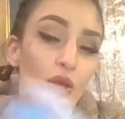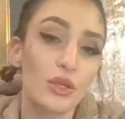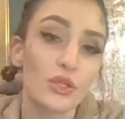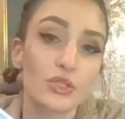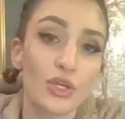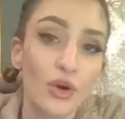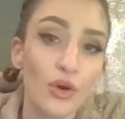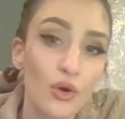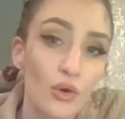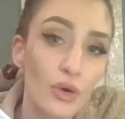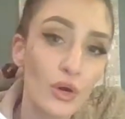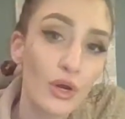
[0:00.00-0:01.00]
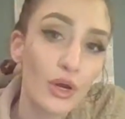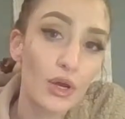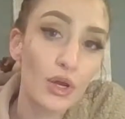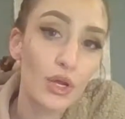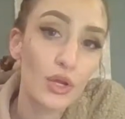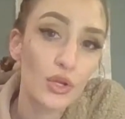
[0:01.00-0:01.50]
So
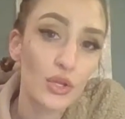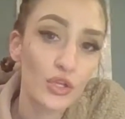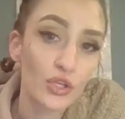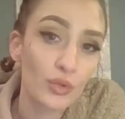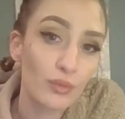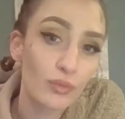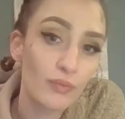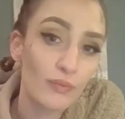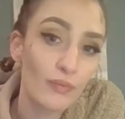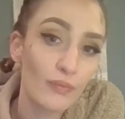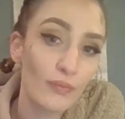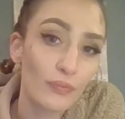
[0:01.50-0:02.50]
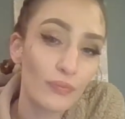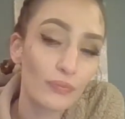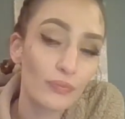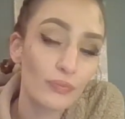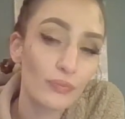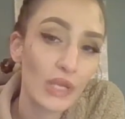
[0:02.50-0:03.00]
you're
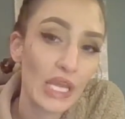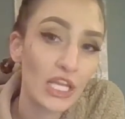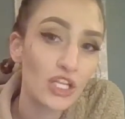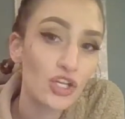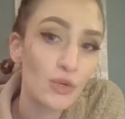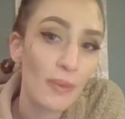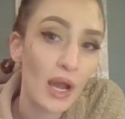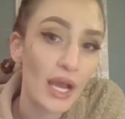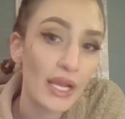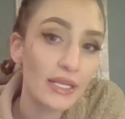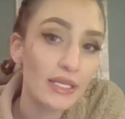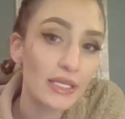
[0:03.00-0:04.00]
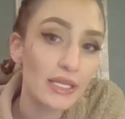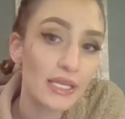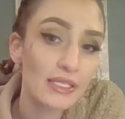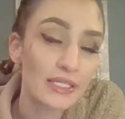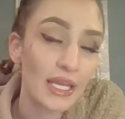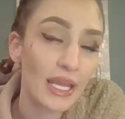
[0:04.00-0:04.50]
in your mind,
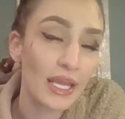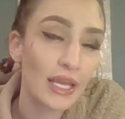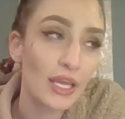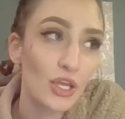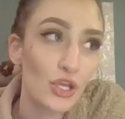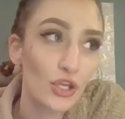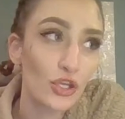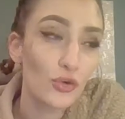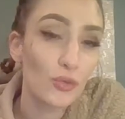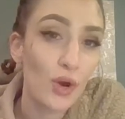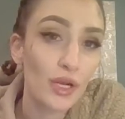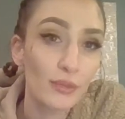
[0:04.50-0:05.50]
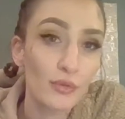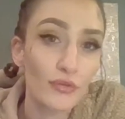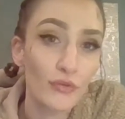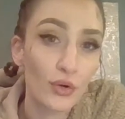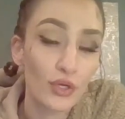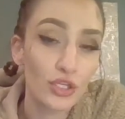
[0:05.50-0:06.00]
it's like you want to move
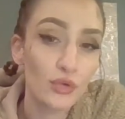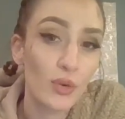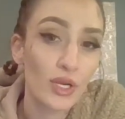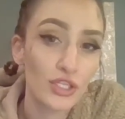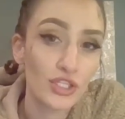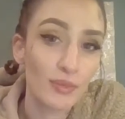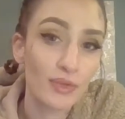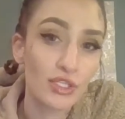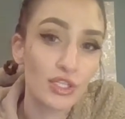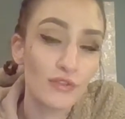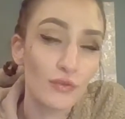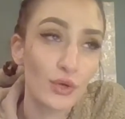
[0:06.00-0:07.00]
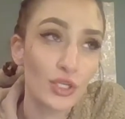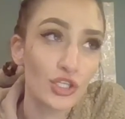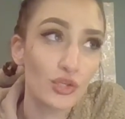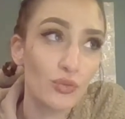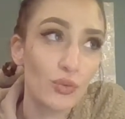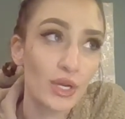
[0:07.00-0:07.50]
forward, you want to jump into the void,
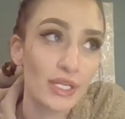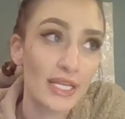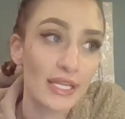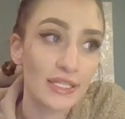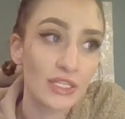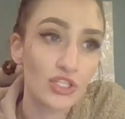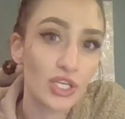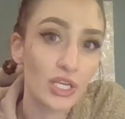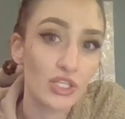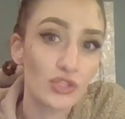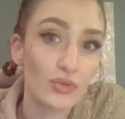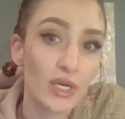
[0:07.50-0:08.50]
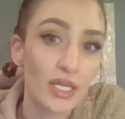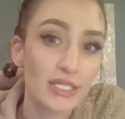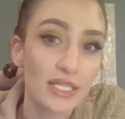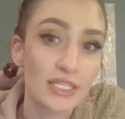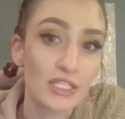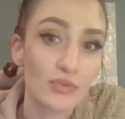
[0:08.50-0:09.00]
you want to take this chance, you want to
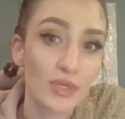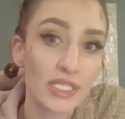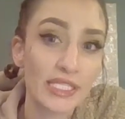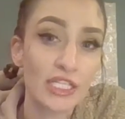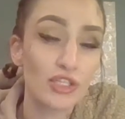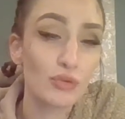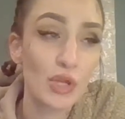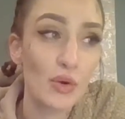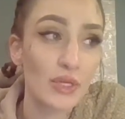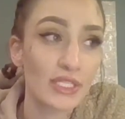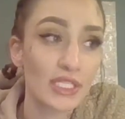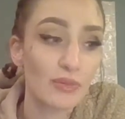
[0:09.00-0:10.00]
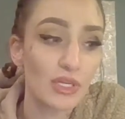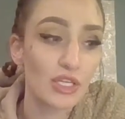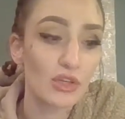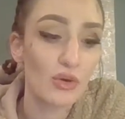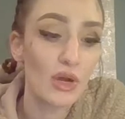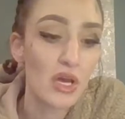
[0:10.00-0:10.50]
take this risk, and you know it's going to bring
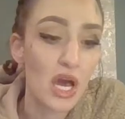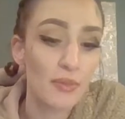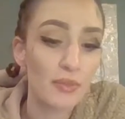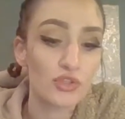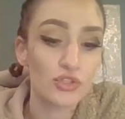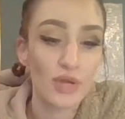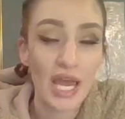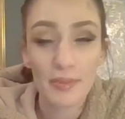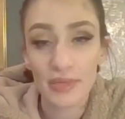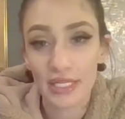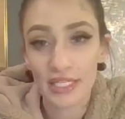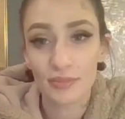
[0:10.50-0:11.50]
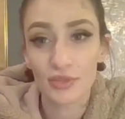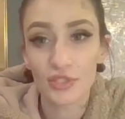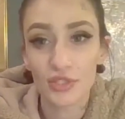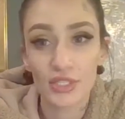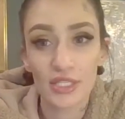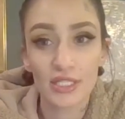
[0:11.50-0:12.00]
you emotional happiness, but you're
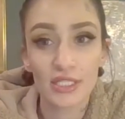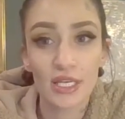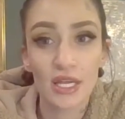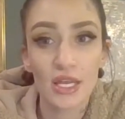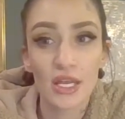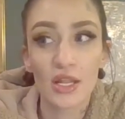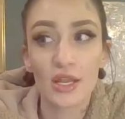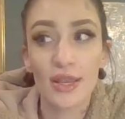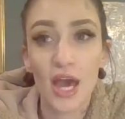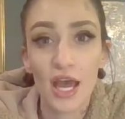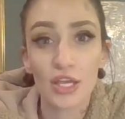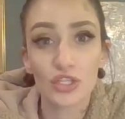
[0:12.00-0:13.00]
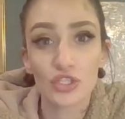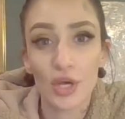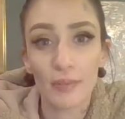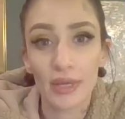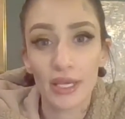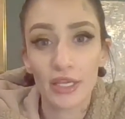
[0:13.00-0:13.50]
just not
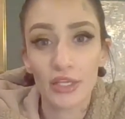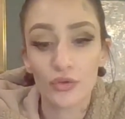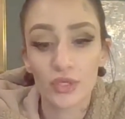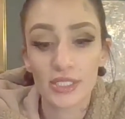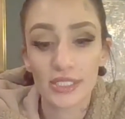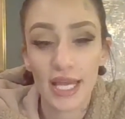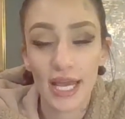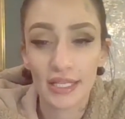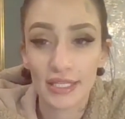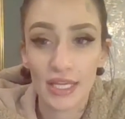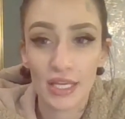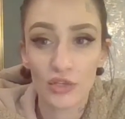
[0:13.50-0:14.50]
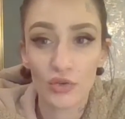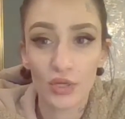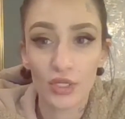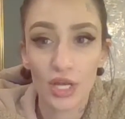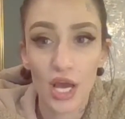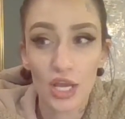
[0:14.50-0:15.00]
jumping, you're stagnant, you are
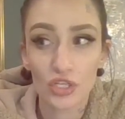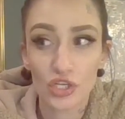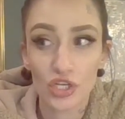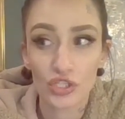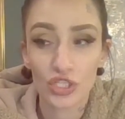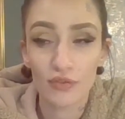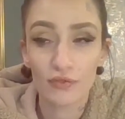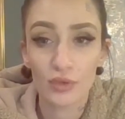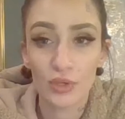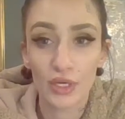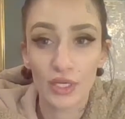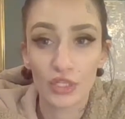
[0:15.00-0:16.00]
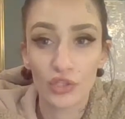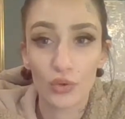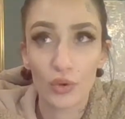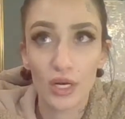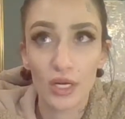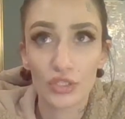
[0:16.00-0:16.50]
not charging forward,
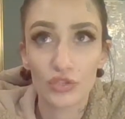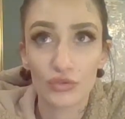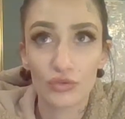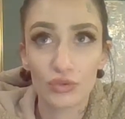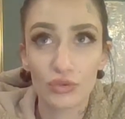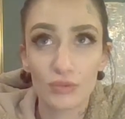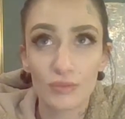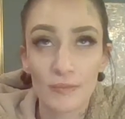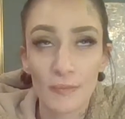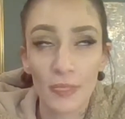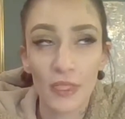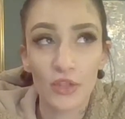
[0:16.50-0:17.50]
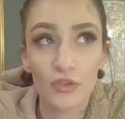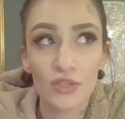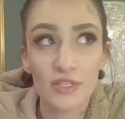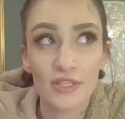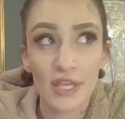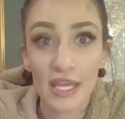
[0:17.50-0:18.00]
you're you're
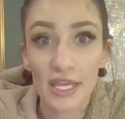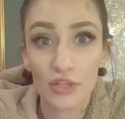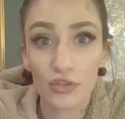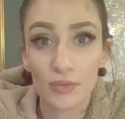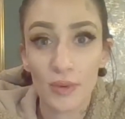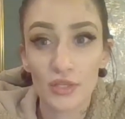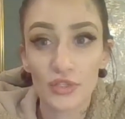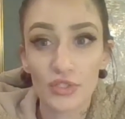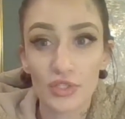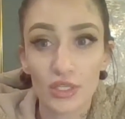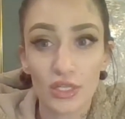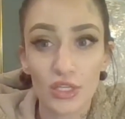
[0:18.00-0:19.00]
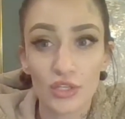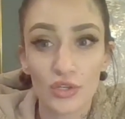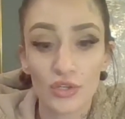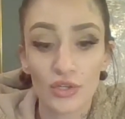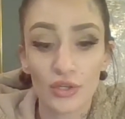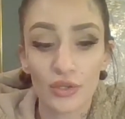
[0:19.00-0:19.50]
just thinking too much.
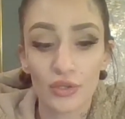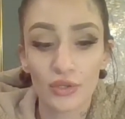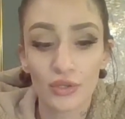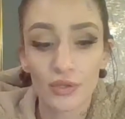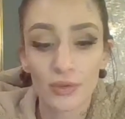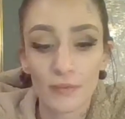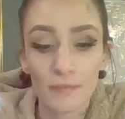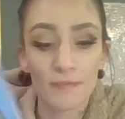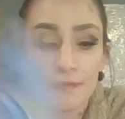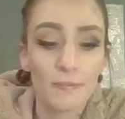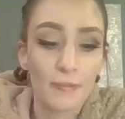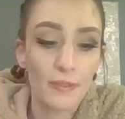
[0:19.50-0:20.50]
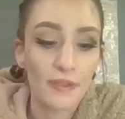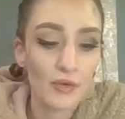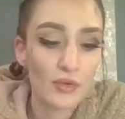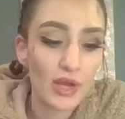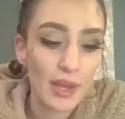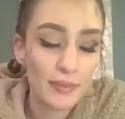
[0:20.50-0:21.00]
You're it's like
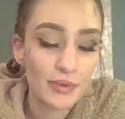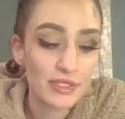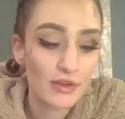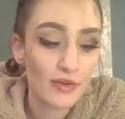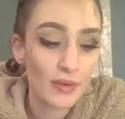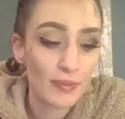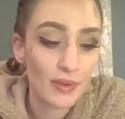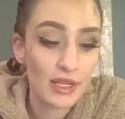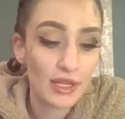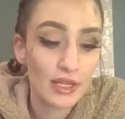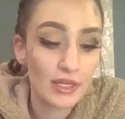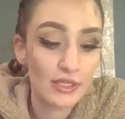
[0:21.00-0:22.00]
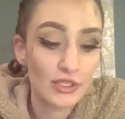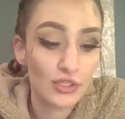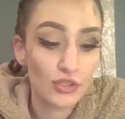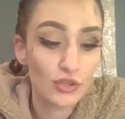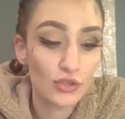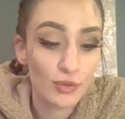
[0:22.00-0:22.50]
when you hype yourself up and
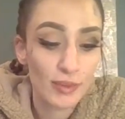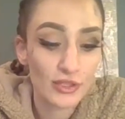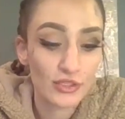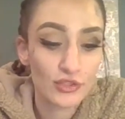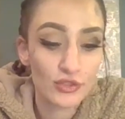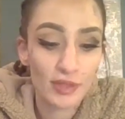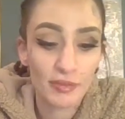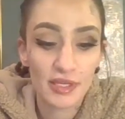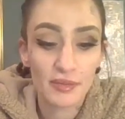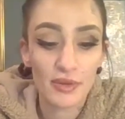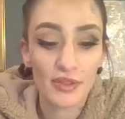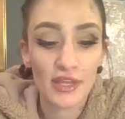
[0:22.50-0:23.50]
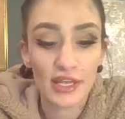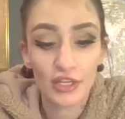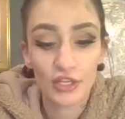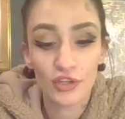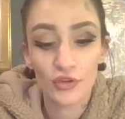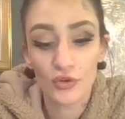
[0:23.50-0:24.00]
you're about to do something, but then
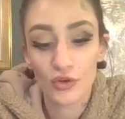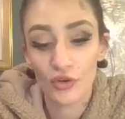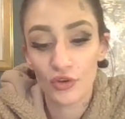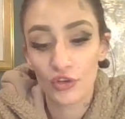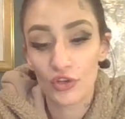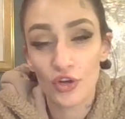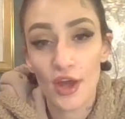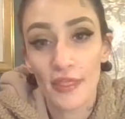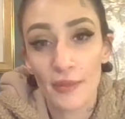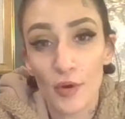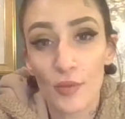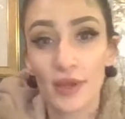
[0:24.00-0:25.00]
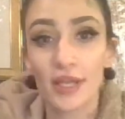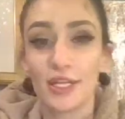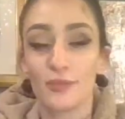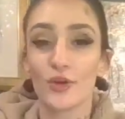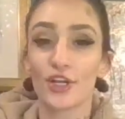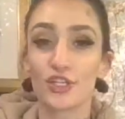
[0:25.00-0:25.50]
you you're not in the moment
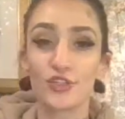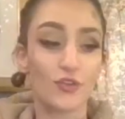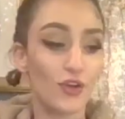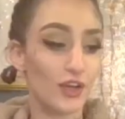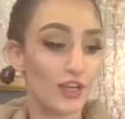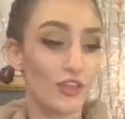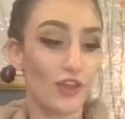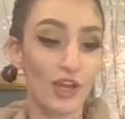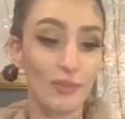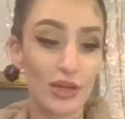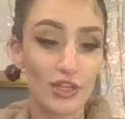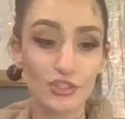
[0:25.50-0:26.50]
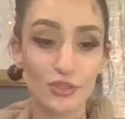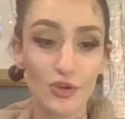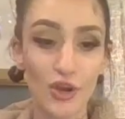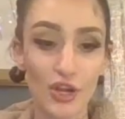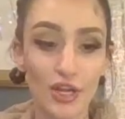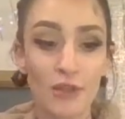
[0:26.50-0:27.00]
anymore because you've already thought about it too
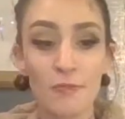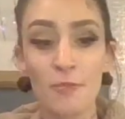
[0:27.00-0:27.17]
hard,